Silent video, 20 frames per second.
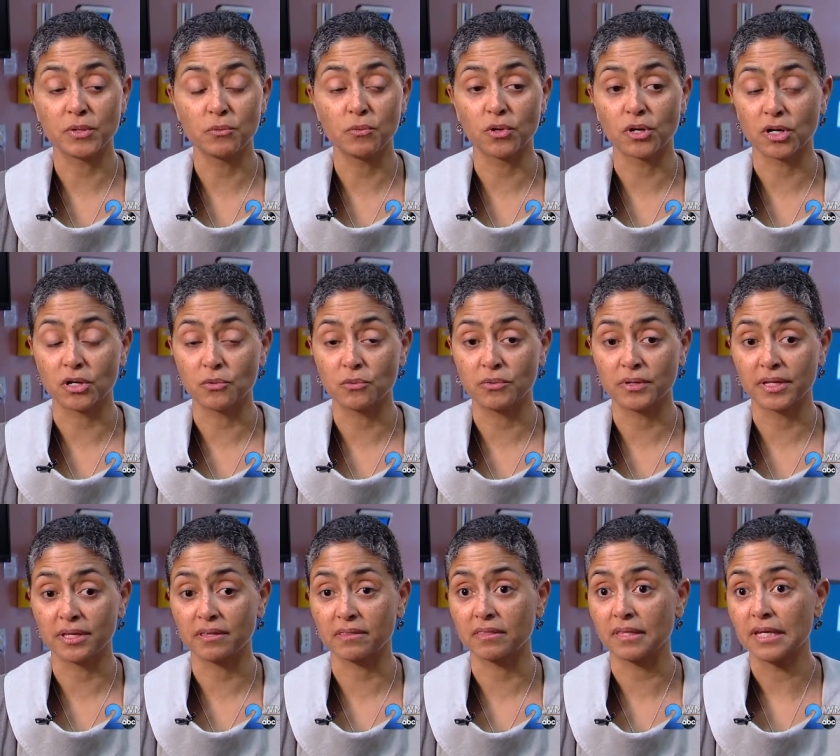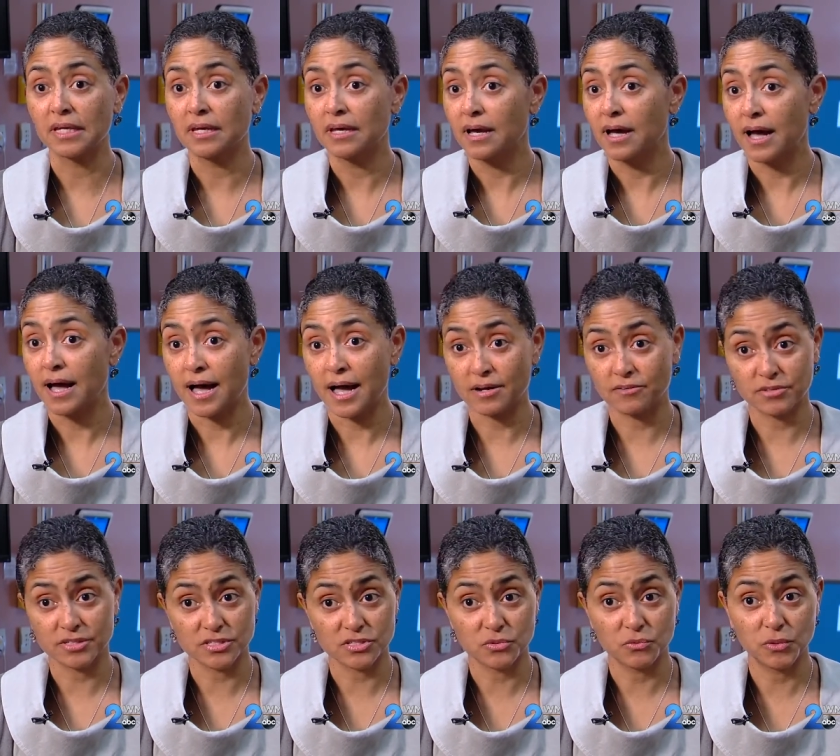we work with high
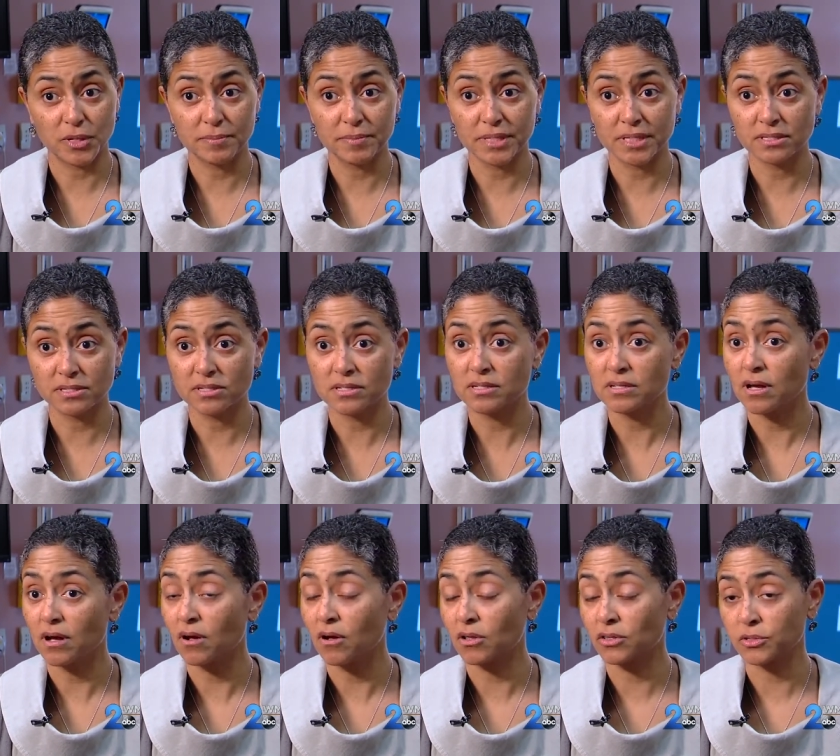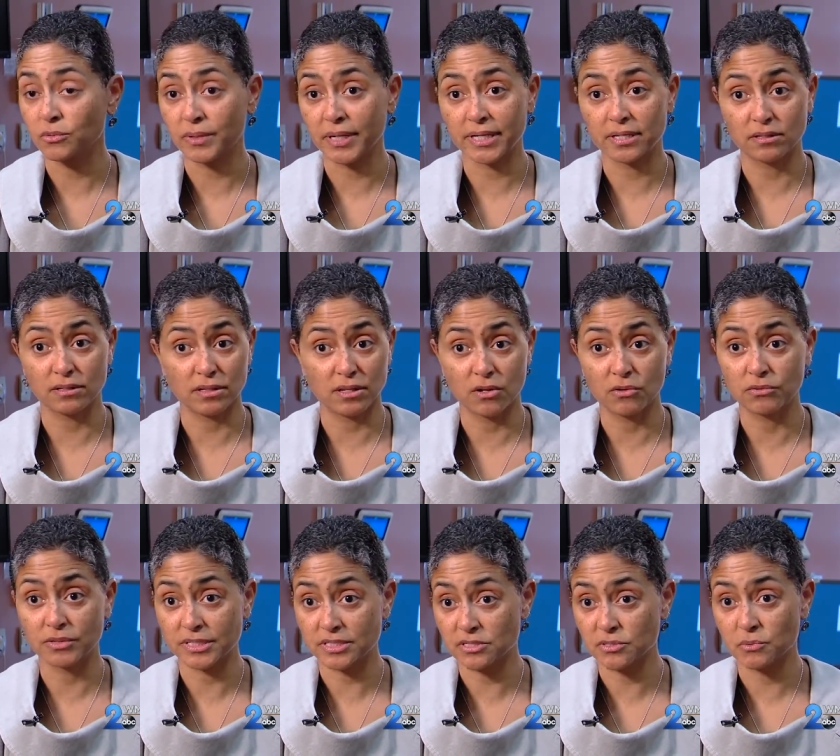risk women all the way to low
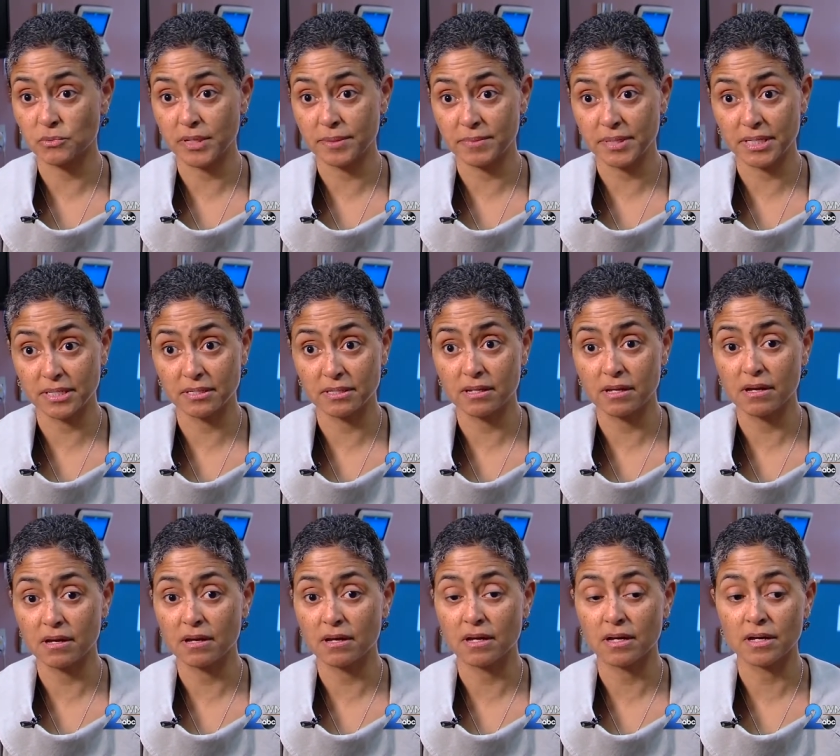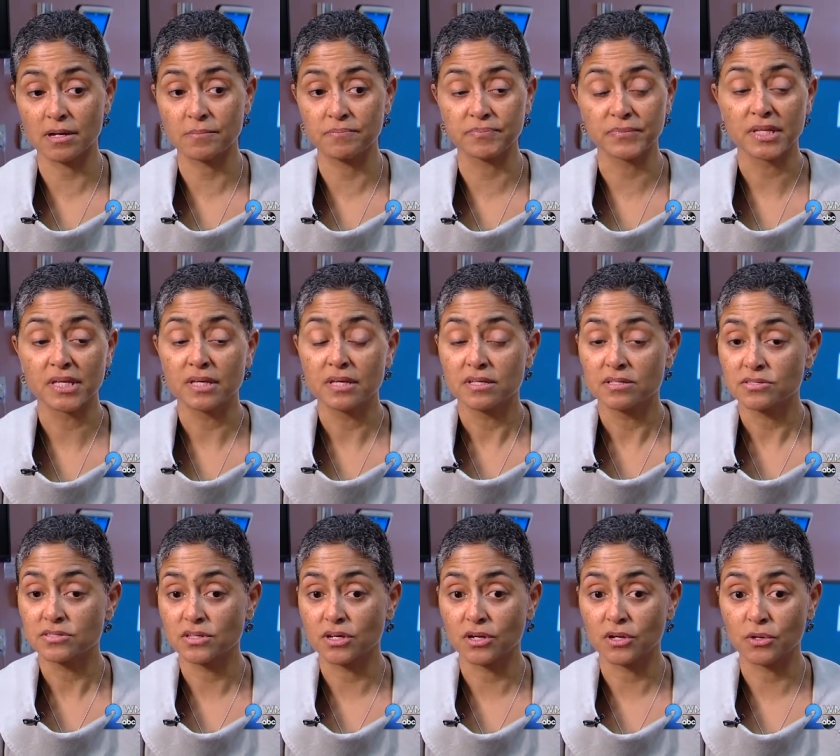risk women. Um,
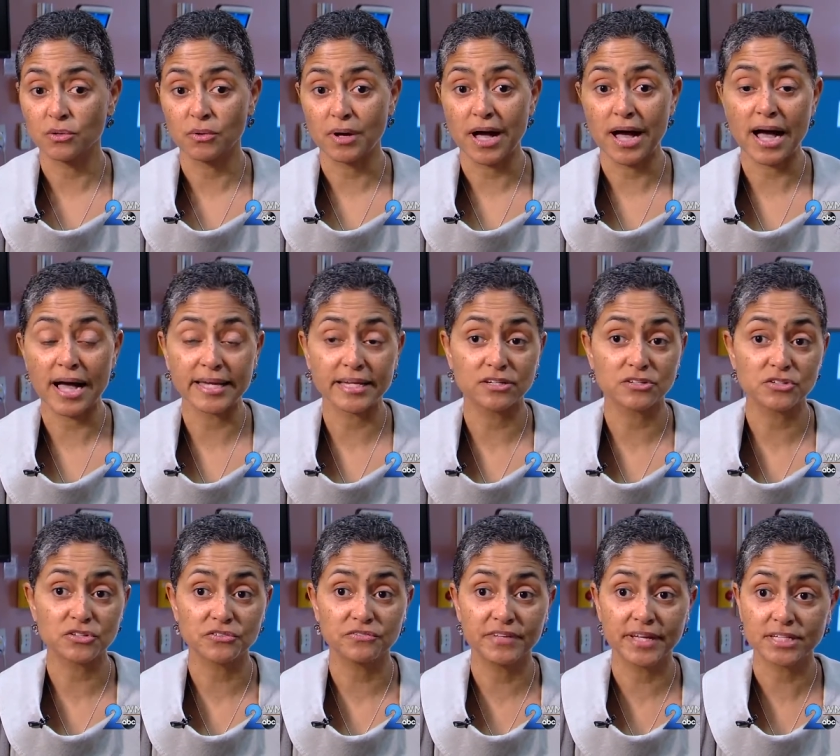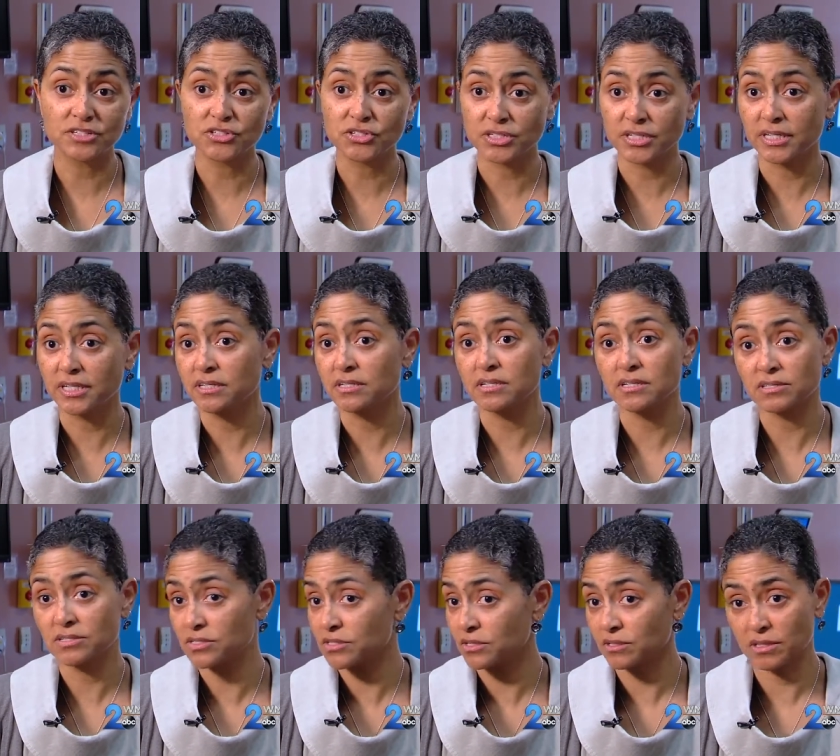so, high
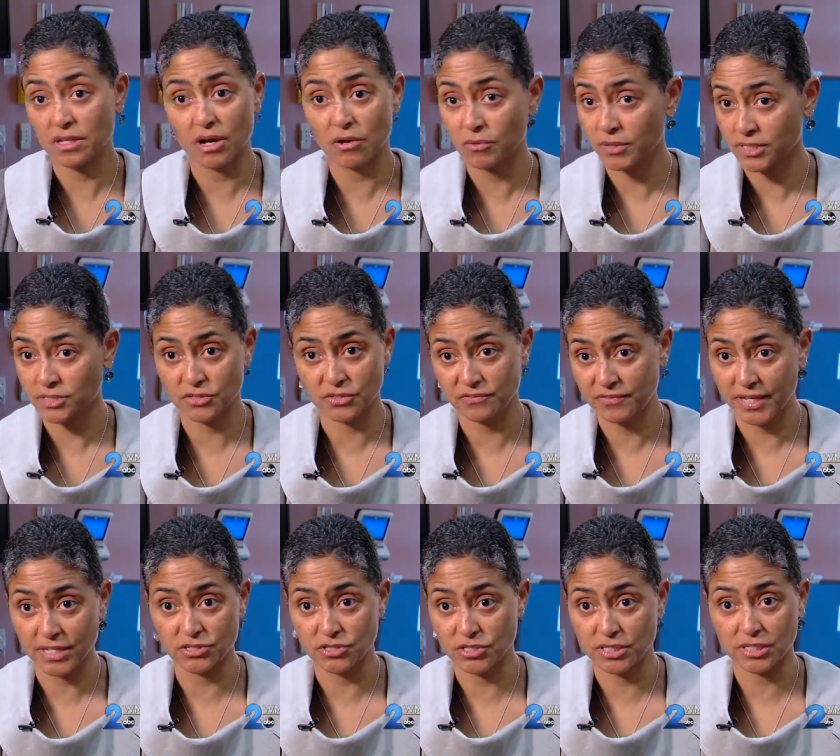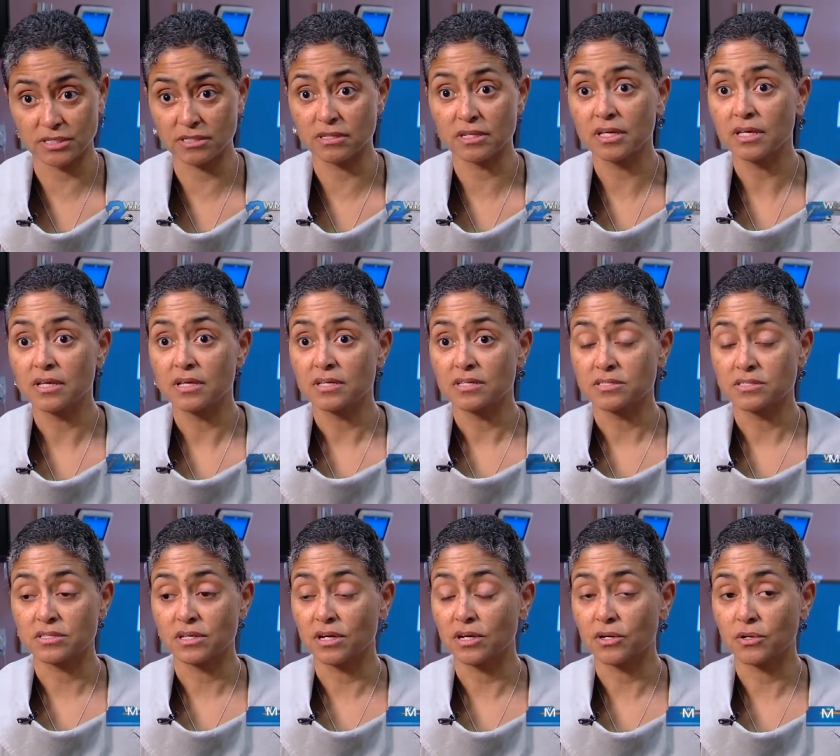intervention to low intervention.
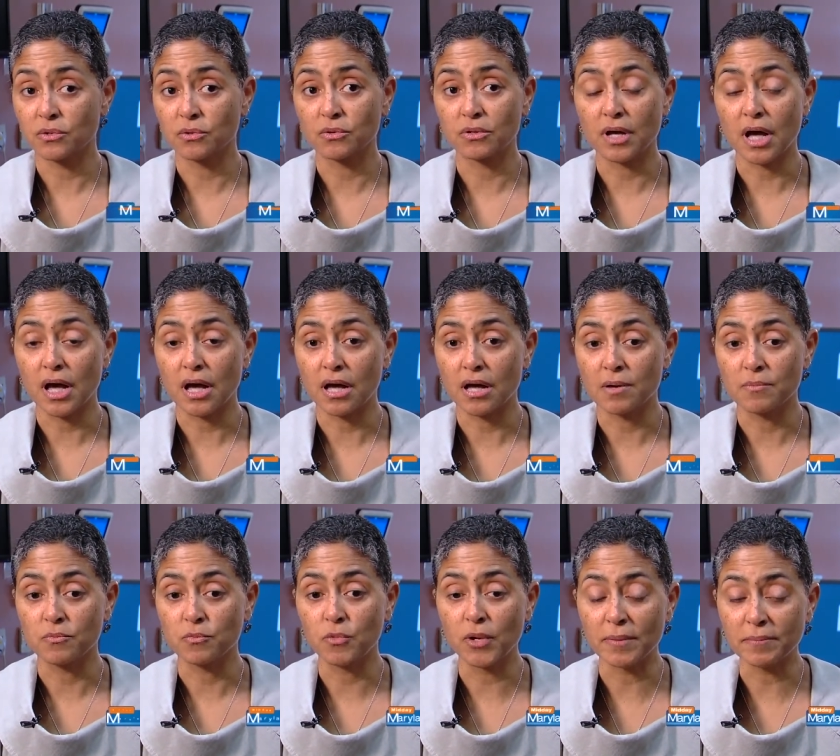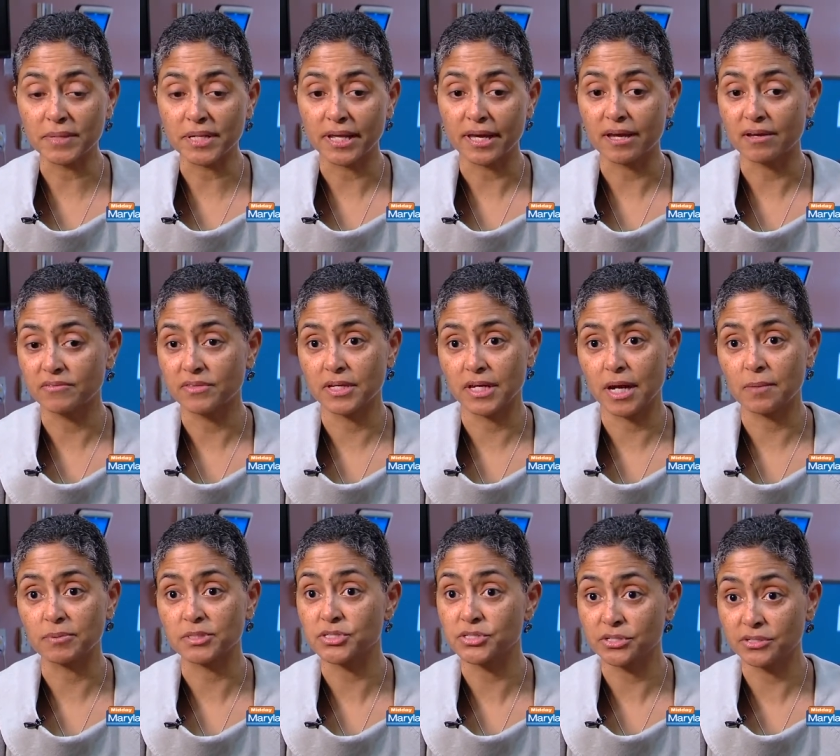So, um, women have the
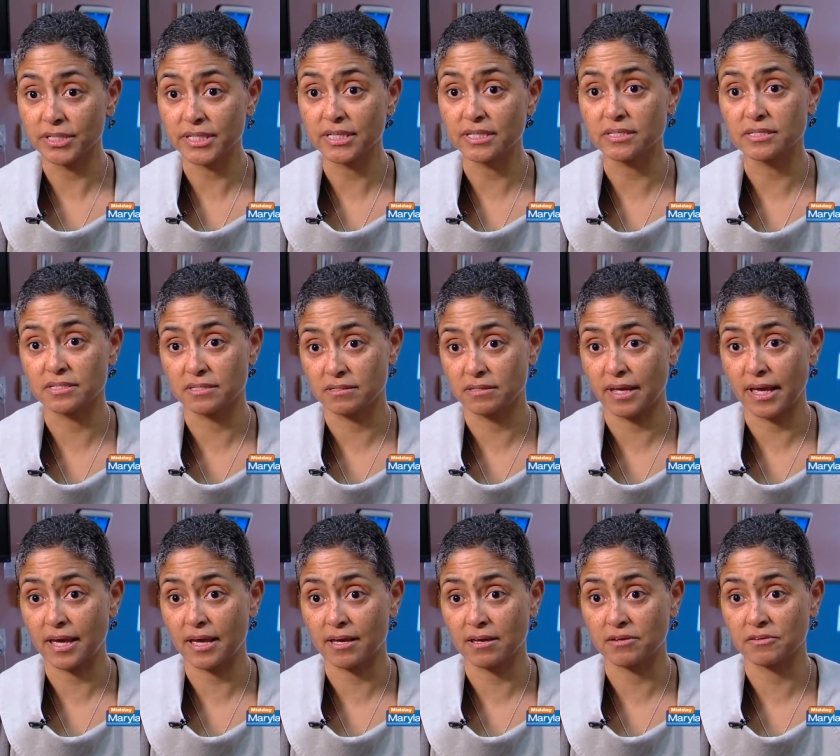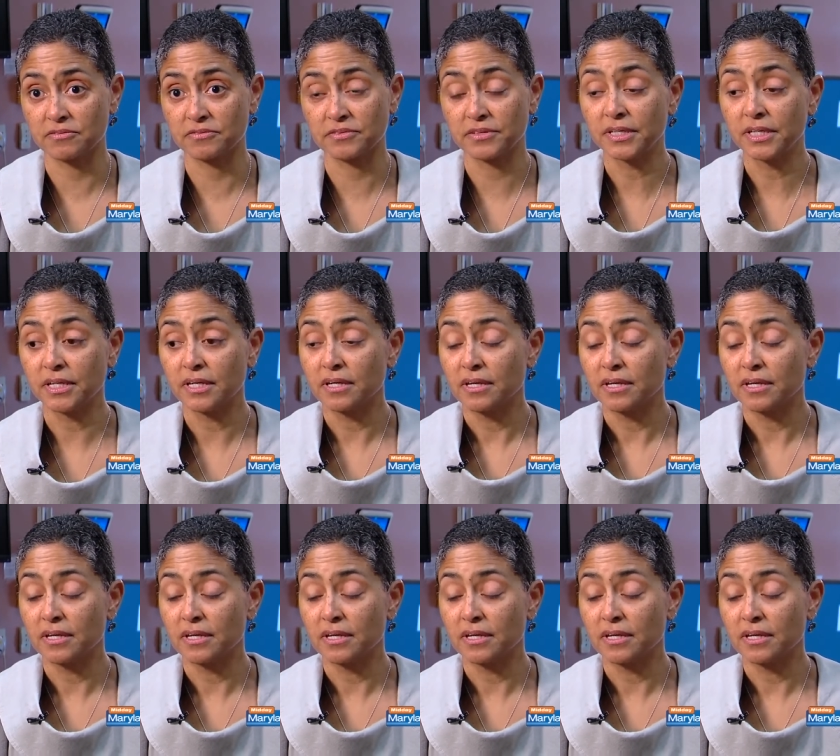opportunity to have